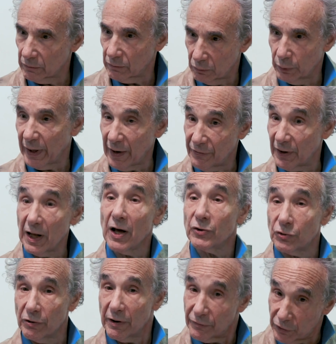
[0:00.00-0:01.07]
We have the
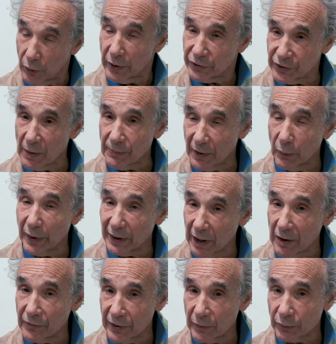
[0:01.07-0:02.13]
luxury of doing something we
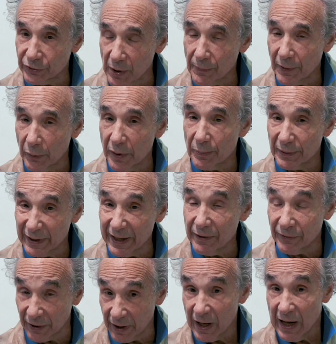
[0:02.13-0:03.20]
love and something we believe
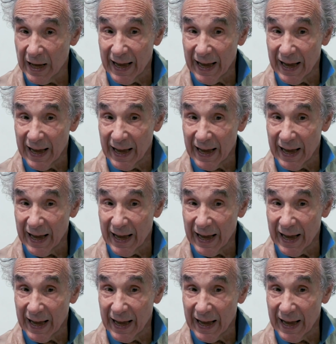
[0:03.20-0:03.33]
in.